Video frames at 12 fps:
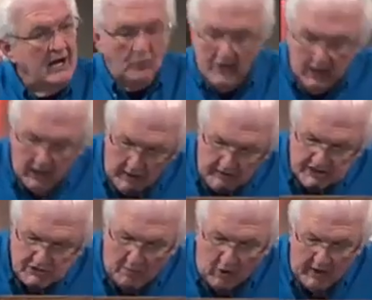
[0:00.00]
We learned
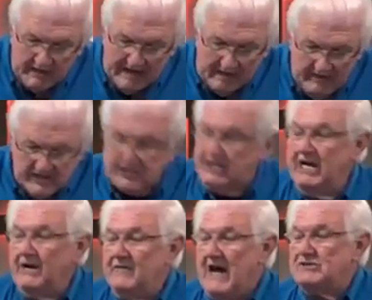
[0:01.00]
this morning that this
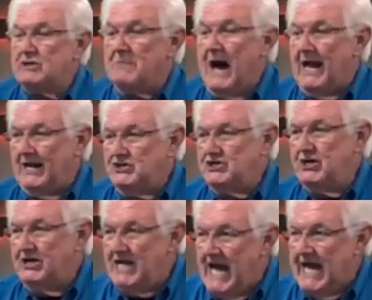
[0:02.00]
gift has
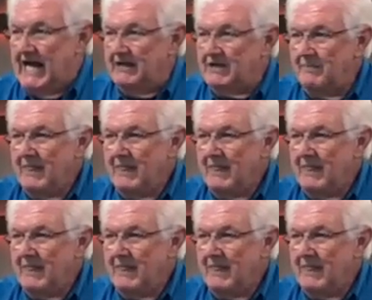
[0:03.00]
abolished death.